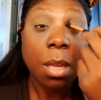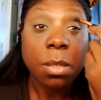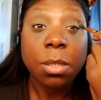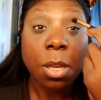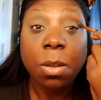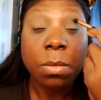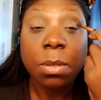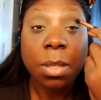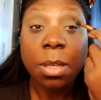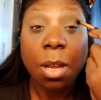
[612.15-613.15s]
So
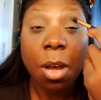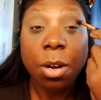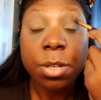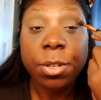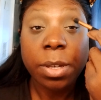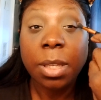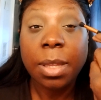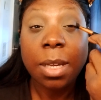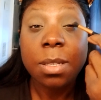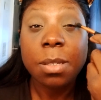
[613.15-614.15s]
nothing harsh or
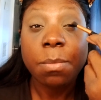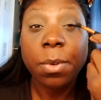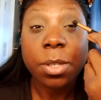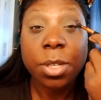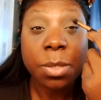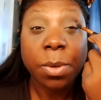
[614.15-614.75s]
anything, because some brushes,